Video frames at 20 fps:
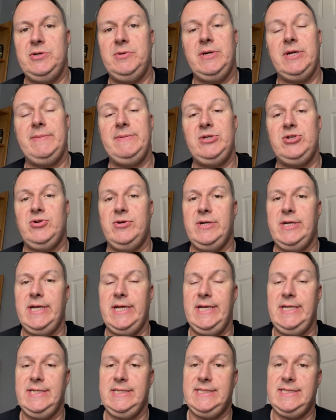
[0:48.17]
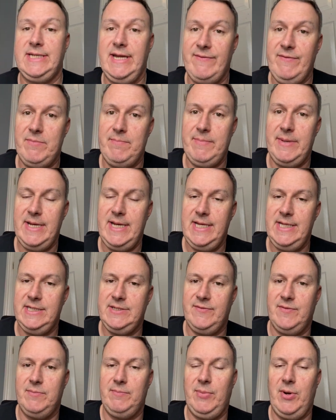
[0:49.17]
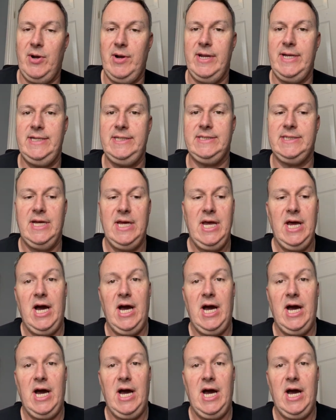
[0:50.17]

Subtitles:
We're going to be drinking seven beers from Polly's.